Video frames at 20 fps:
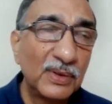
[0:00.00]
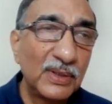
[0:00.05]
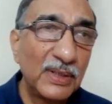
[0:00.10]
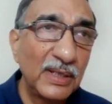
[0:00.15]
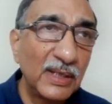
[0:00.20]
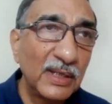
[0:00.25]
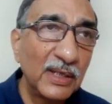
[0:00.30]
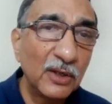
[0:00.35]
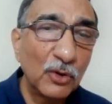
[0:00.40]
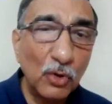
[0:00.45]

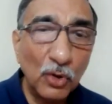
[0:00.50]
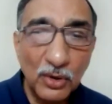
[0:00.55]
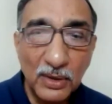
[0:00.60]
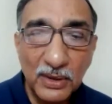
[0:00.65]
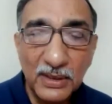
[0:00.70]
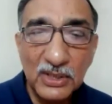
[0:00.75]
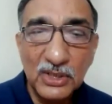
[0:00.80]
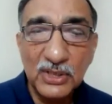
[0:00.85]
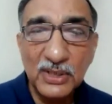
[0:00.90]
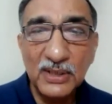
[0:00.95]
taking
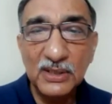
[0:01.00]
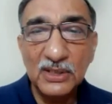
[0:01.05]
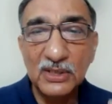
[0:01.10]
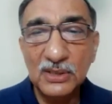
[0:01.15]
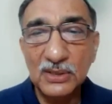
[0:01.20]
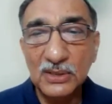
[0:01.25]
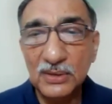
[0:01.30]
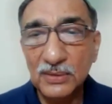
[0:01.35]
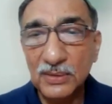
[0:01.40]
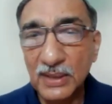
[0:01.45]

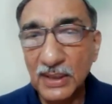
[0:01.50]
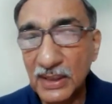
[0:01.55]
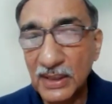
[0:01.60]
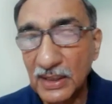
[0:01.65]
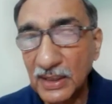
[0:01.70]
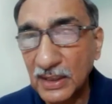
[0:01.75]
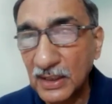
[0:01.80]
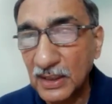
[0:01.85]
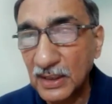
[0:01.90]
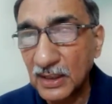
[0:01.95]
cognizance,
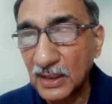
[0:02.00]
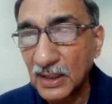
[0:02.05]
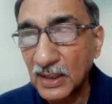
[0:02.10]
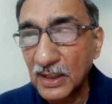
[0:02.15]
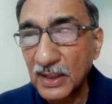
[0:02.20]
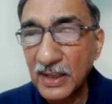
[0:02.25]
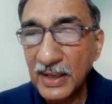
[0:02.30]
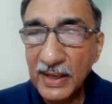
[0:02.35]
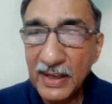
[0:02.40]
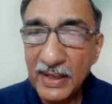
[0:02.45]
taking
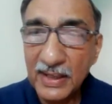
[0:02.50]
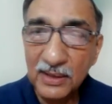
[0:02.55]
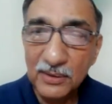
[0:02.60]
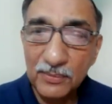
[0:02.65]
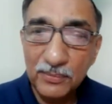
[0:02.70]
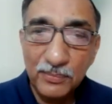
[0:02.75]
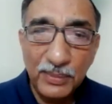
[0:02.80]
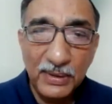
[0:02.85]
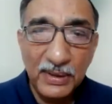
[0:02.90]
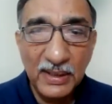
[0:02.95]

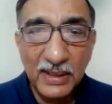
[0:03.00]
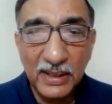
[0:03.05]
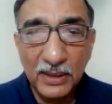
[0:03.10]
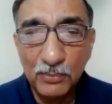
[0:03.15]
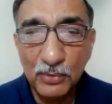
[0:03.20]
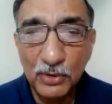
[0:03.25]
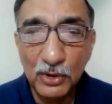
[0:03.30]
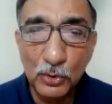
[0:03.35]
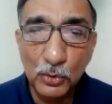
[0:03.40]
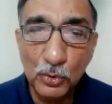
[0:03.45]
and being
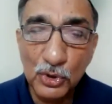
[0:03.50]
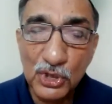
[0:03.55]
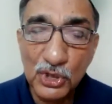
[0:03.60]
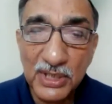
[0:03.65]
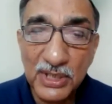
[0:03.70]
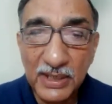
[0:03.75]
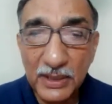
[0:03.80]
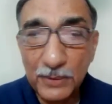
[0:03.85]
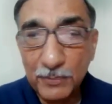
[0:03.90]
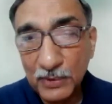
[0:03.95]
able to
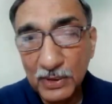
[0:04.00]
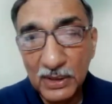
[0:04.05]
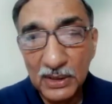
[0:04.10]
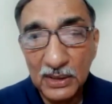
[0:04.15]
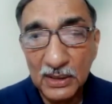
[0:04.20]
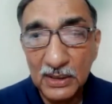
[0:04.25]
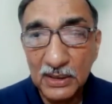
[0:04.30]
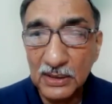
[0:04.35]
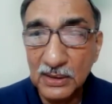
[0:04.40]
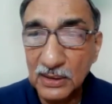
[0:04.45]
shape
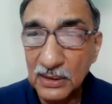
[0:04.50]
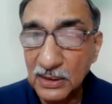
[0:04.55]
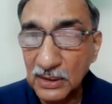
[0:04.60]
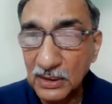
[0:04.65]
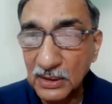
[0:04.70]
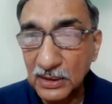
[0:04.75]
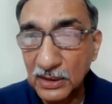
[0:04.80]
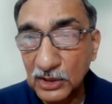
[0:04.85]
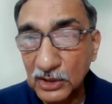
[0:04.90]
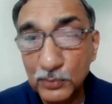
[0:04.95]

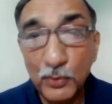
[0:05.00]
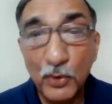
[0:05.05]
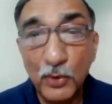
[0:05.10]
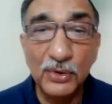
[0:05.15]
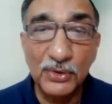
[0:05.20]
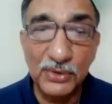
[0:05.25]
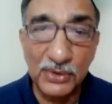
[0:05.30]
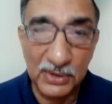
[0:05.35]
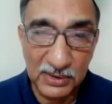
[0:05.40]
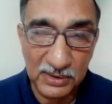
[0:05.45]
a
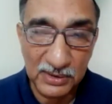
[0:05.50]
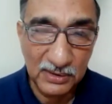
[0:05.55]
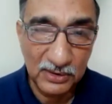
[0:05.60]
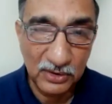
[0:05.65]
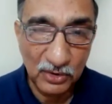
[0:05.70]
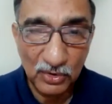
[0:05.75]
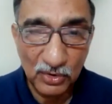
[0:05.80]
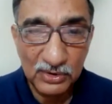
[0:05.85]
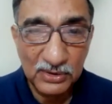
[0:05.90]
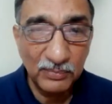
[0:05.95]
response,
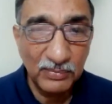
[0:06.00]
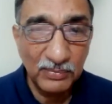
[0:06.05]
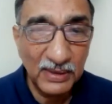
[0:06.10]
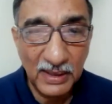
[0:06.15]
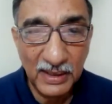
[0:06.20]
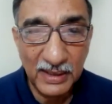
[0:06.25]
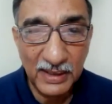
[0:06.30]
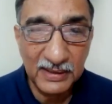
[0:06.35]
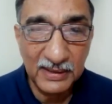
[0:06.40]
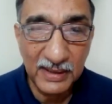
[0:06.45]

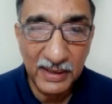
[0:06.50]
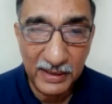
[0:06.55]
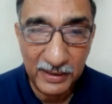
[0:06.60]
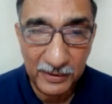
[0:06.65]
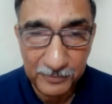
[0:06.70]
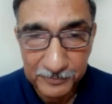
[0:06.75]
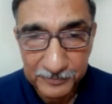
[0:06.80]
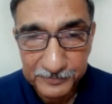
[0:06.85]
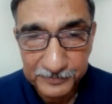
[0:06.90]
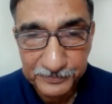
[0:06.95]
something like that.